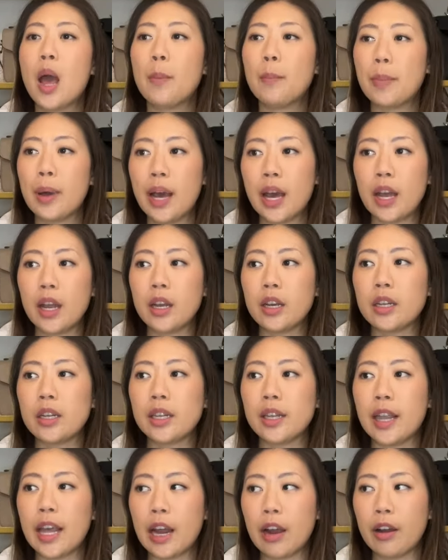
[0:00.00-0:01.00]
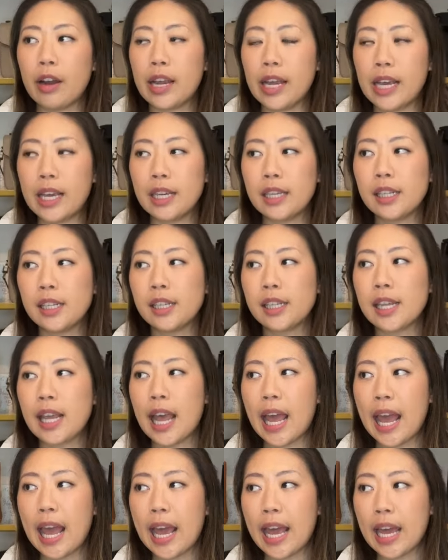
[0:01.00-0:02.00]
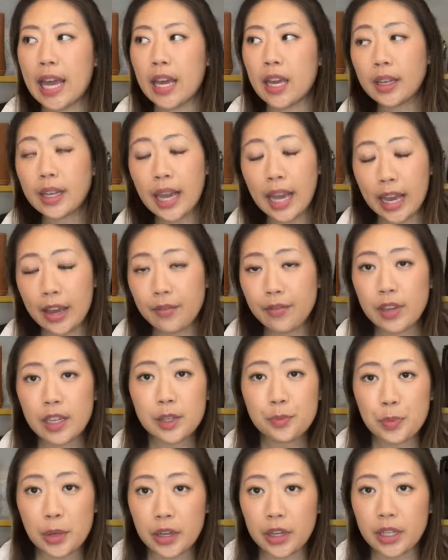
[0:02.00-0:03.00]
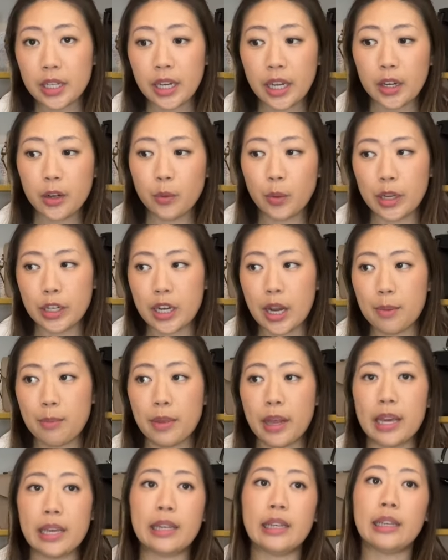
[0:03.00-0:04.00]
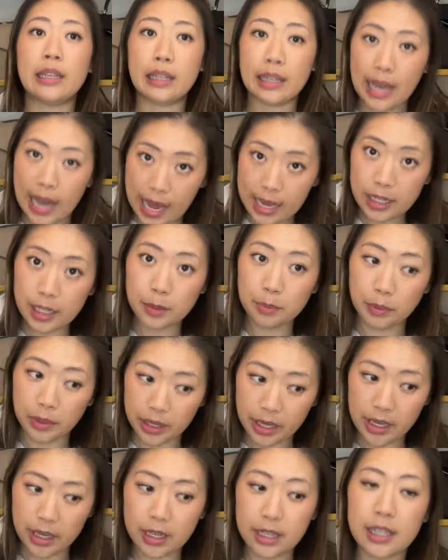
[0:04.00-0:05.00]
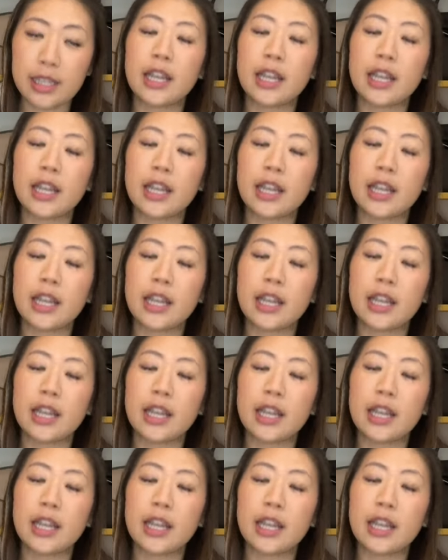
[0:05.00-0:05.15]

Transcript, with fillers: but there is a canvas Picotin, which I'm like, yes, please.